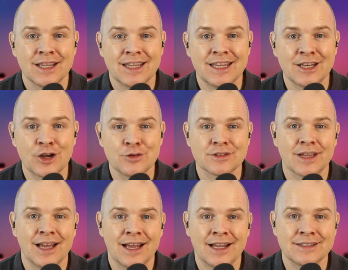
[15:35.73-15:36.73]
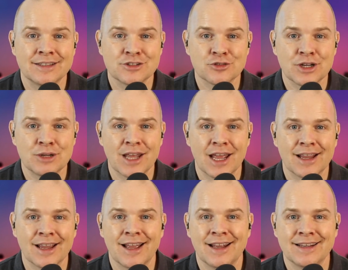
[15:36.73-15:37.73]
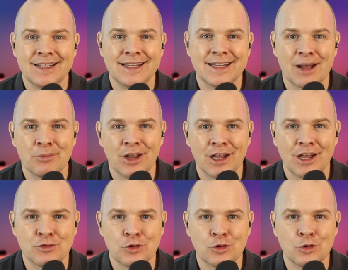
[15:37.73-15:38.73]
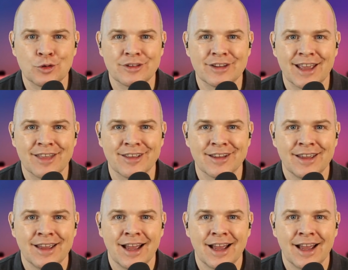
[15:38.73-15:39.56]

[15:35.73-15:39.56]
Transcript: Keynote and Stream Deck and Ecamm Live all together.